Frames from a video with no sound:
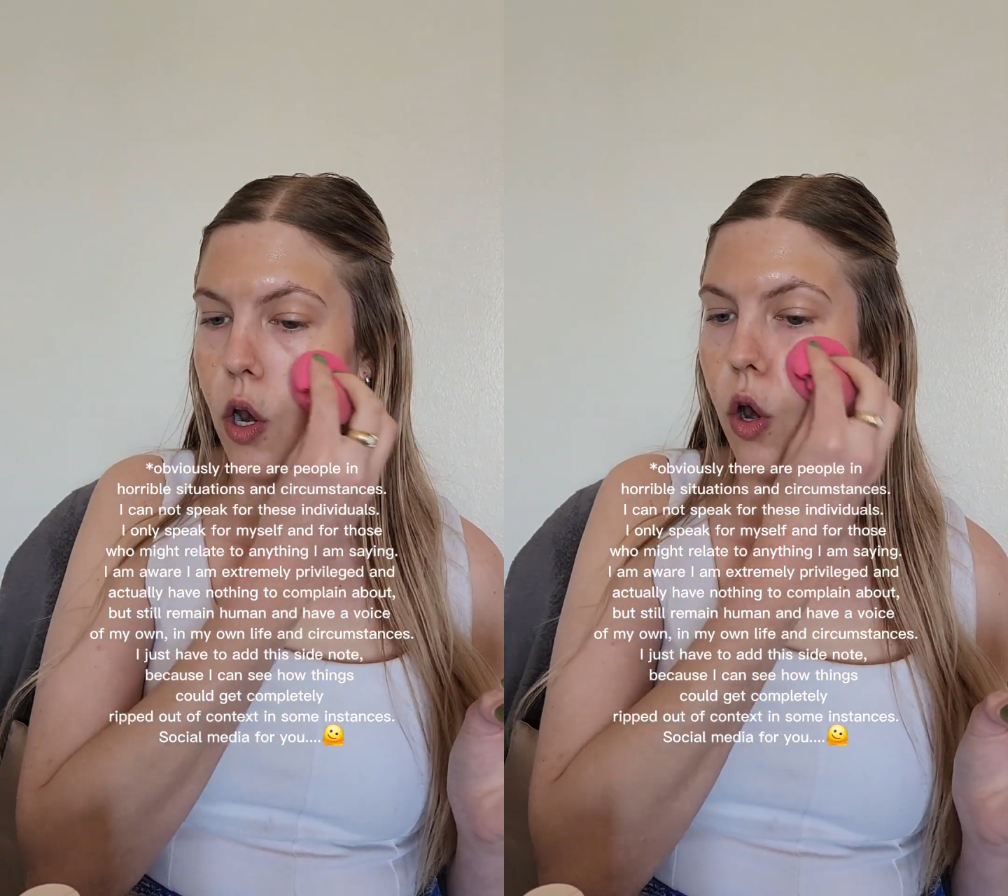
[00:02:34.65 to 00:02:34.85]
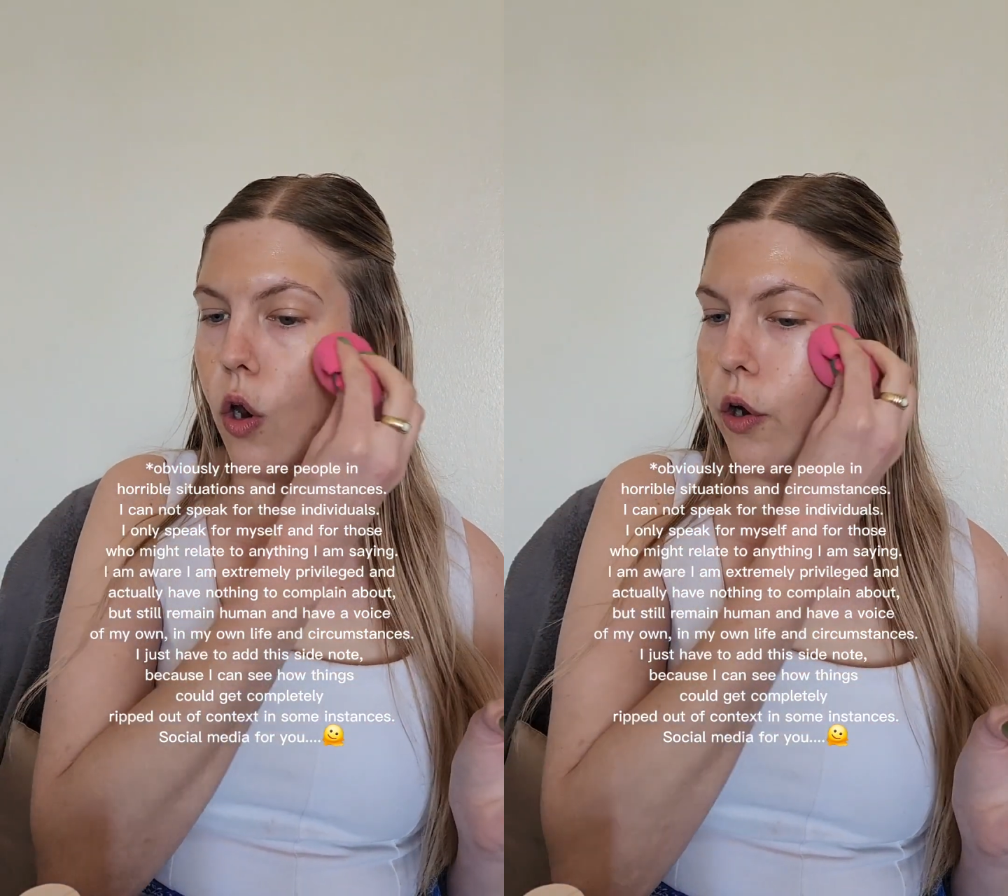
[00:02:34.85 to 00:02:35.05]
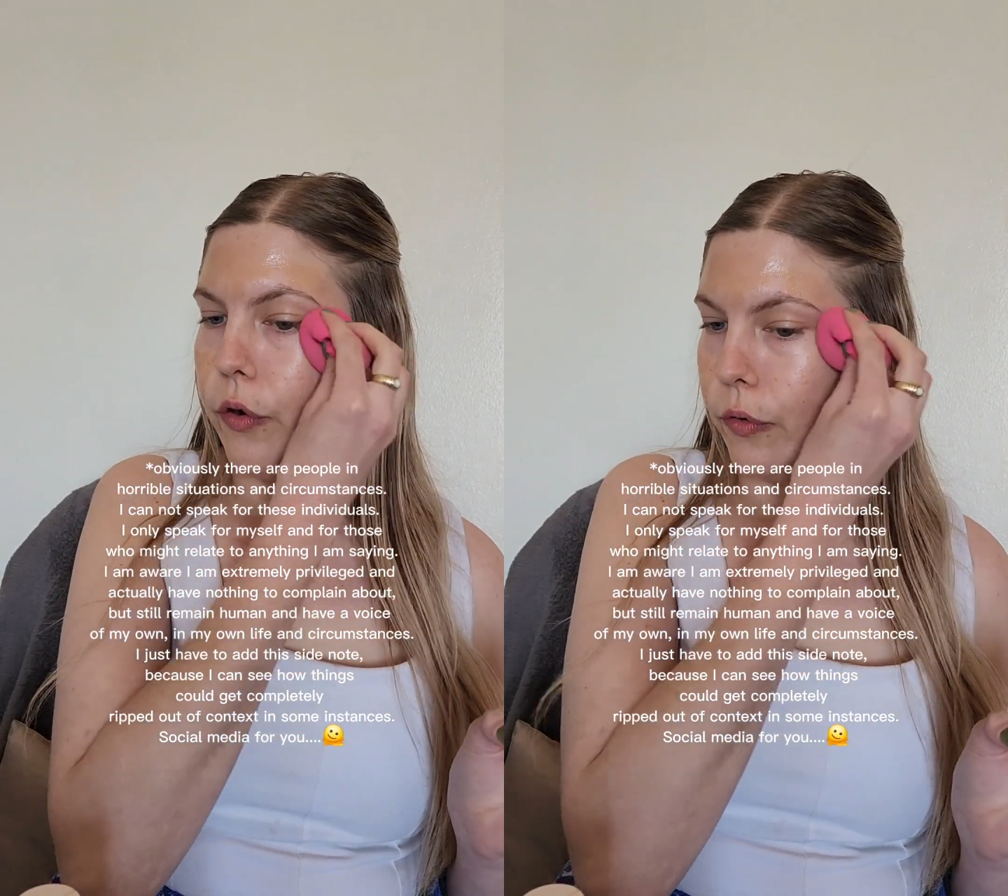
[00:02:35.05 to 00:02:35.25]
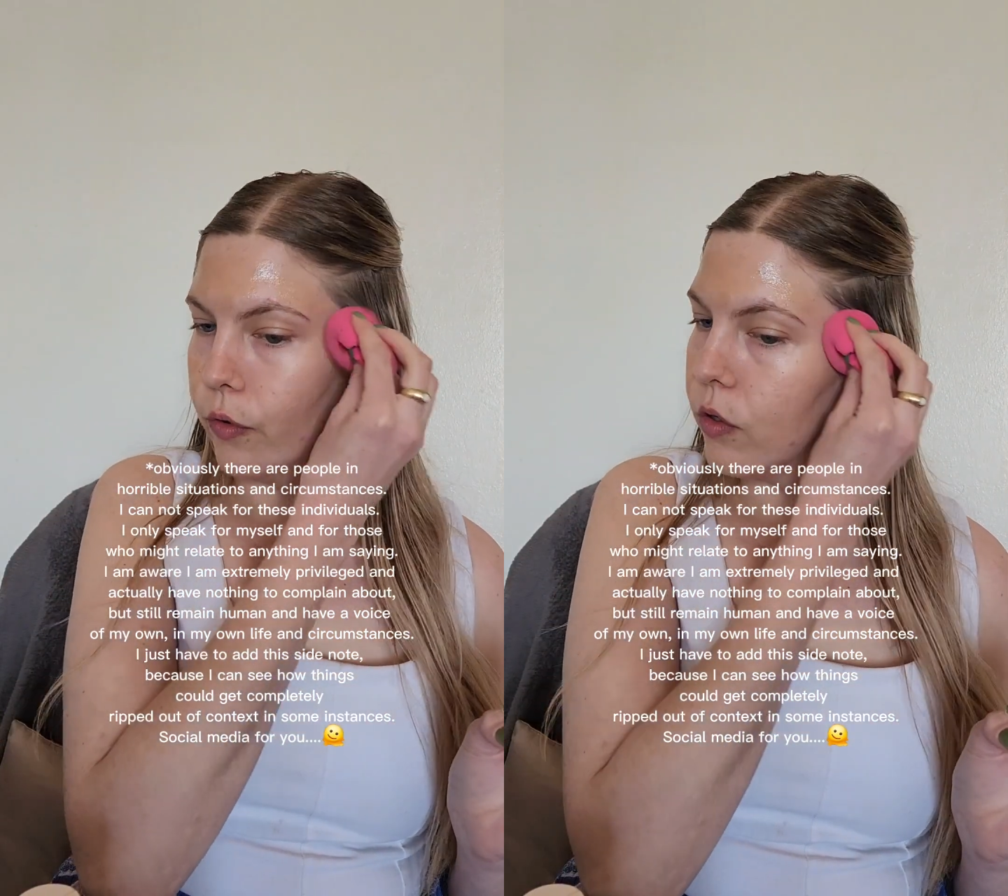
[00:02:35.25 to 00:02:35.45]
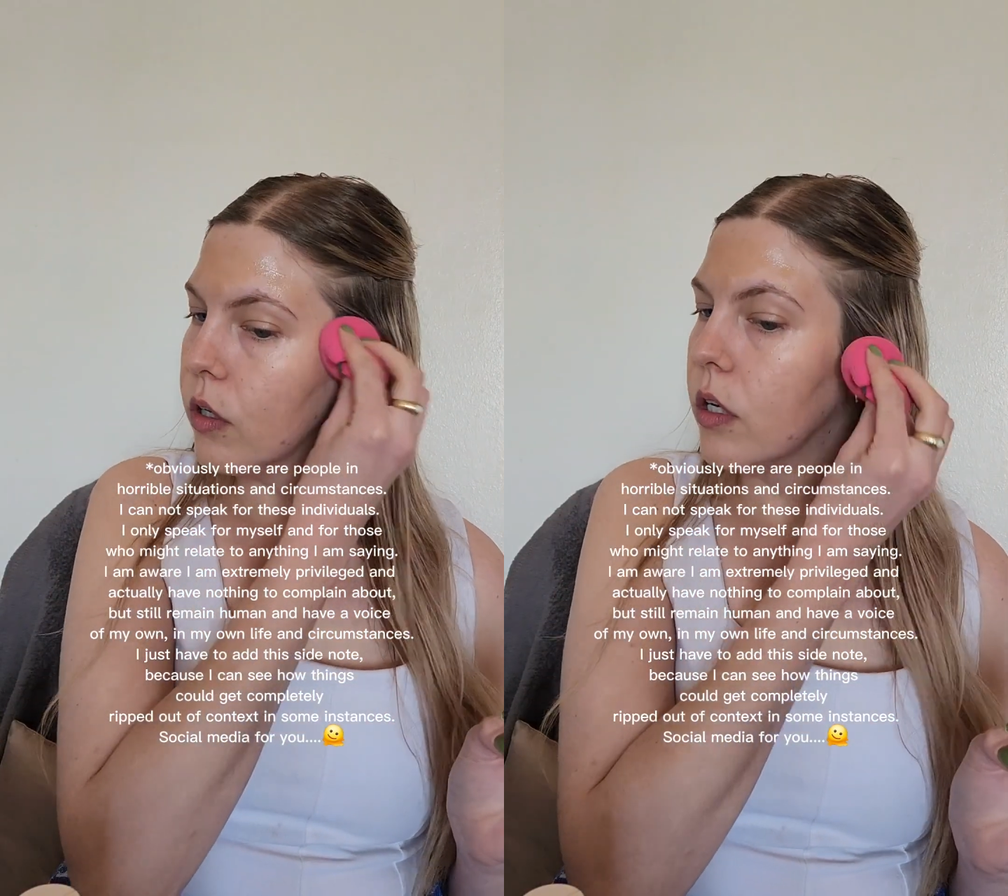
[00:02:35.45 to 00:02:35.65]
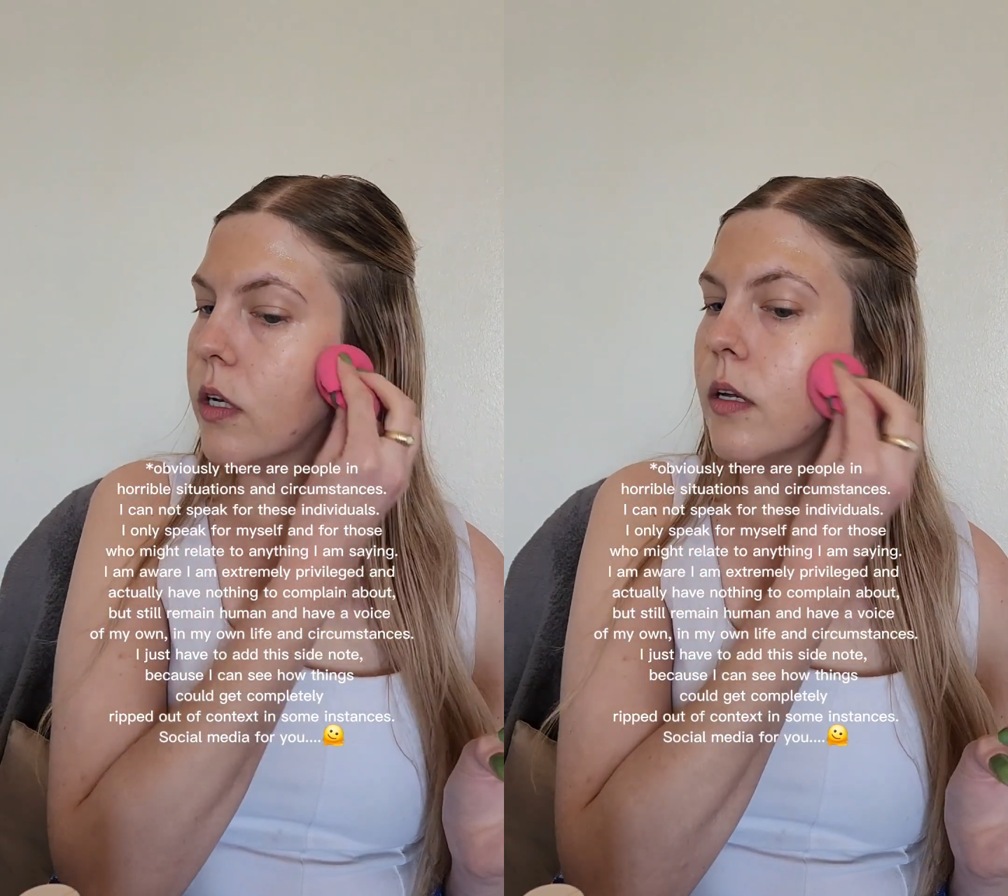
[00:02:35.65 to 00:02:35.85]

alone,